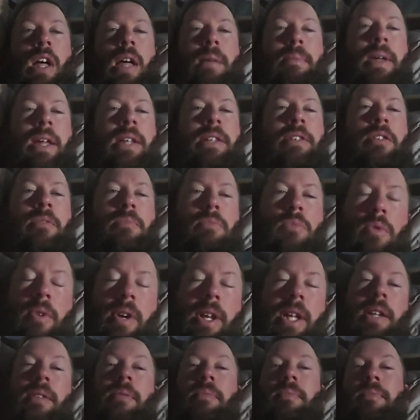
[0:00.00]
I made it till
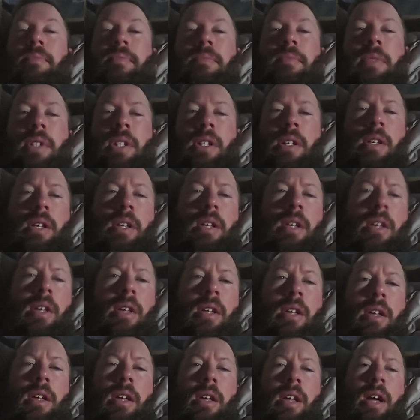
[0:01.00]
morning.
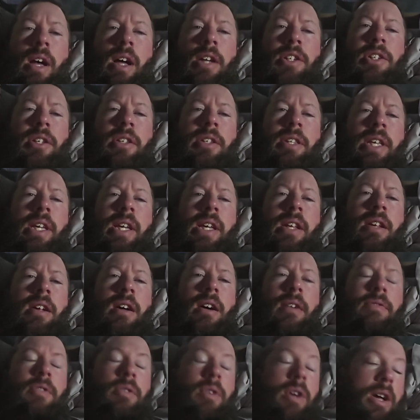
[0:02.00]
I shut the heat
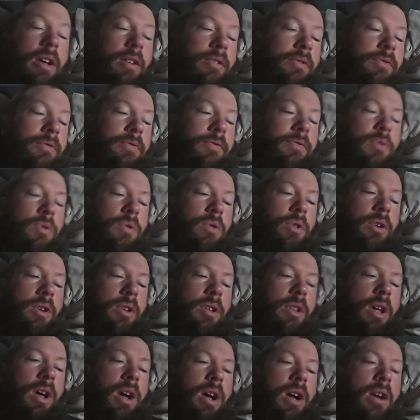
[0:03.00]
off around 4
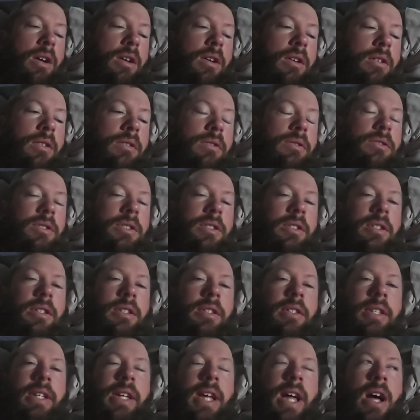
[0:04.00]
o'clock just to
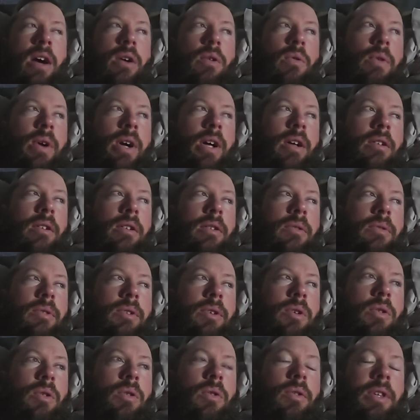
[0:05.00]
see how well it would
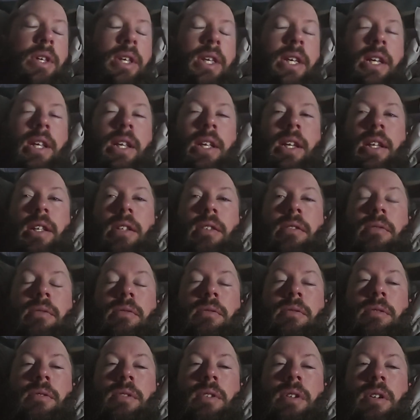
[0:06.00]
hold the heat in.
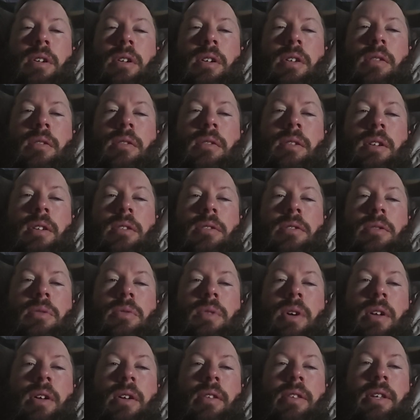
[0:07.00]
Not too
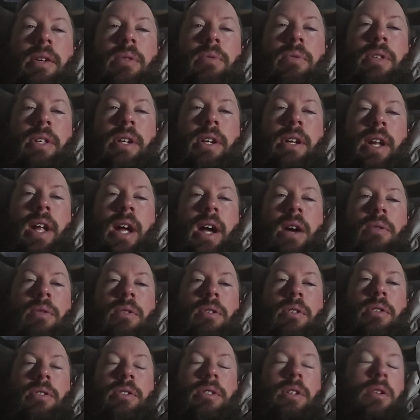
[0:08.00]
well. I think within an
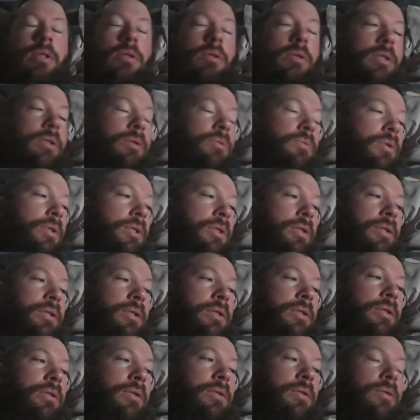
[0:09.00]
hour or so it
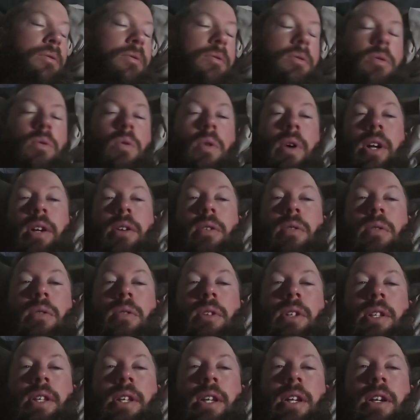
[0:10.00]
was quite
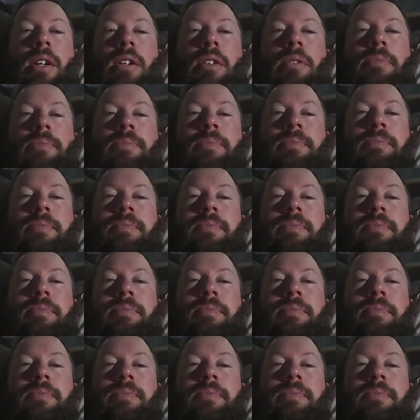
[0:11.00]
cold in here.